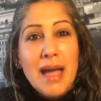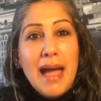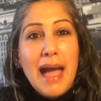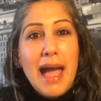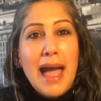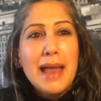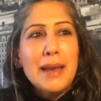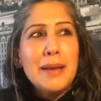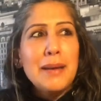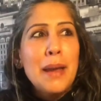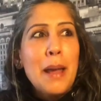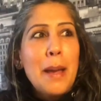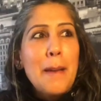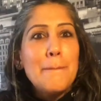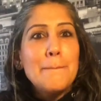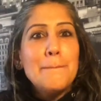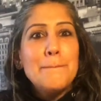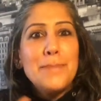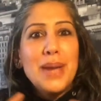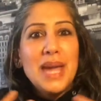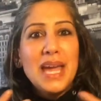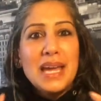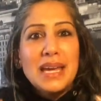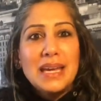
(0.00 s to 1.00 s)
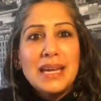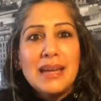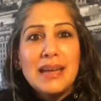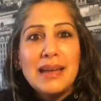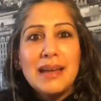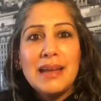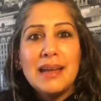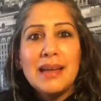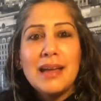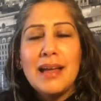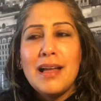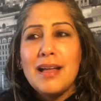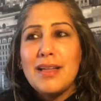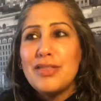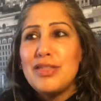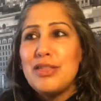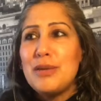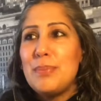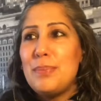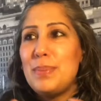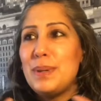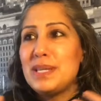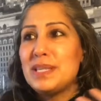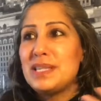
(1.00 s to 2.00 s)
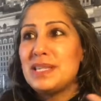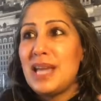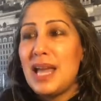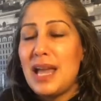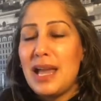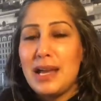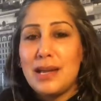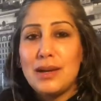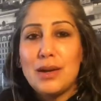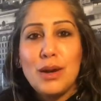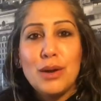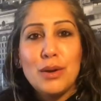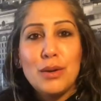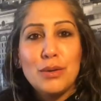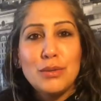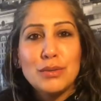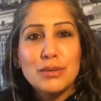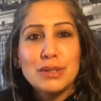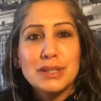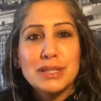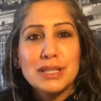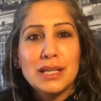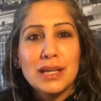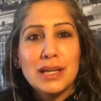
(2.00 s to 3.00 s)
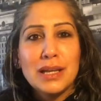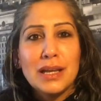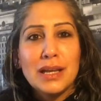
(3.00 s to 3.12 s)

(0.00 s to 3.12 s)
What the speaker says: And baking the potatoes